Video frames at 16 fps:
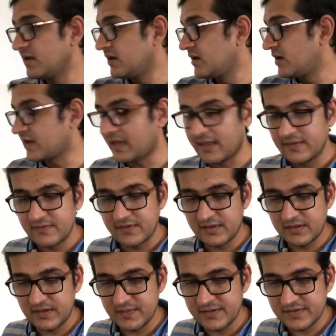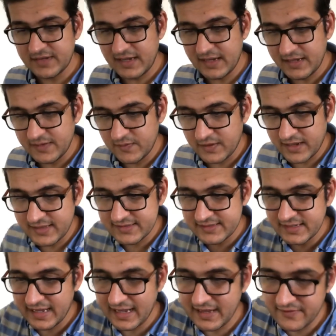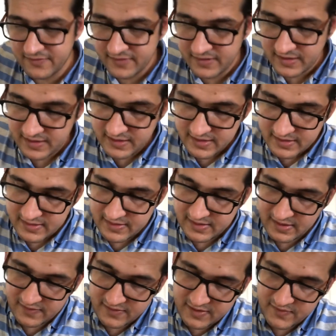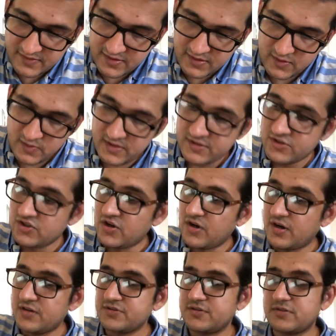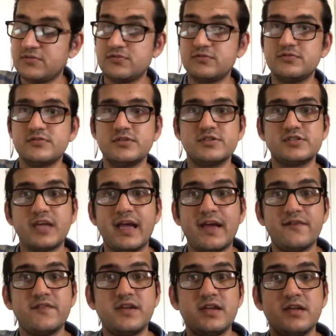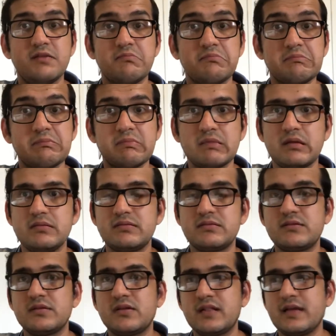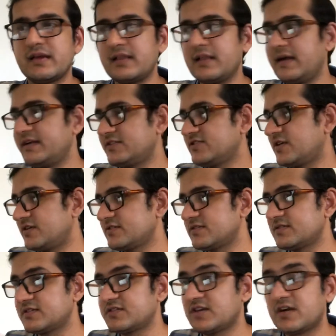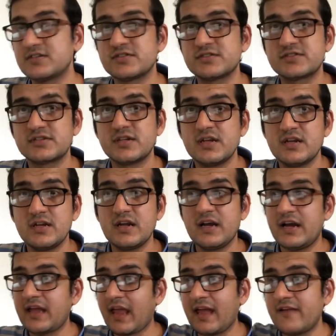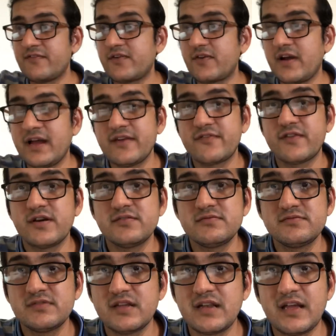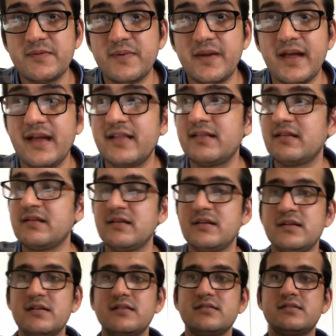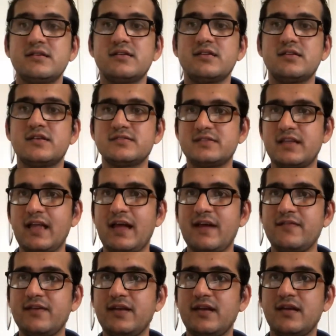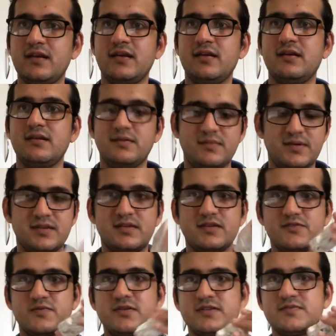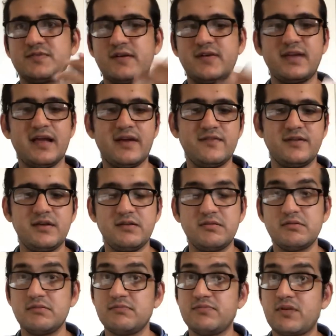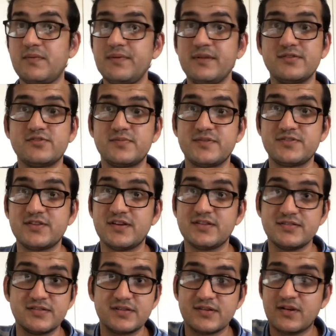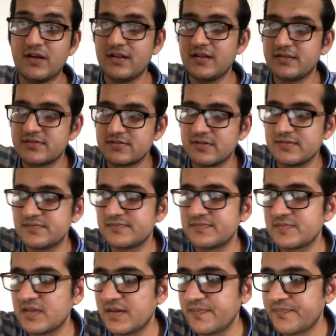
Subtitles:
Okay, I'm gonna keep it aside. What else they have? They have given you a charger. Ooh, it's heavy. It's not like a light charger. The chargers I have for iPhone and iPad, they're not that heavy, but this one is very heavy. Probably a supercharger they call it. So yeah.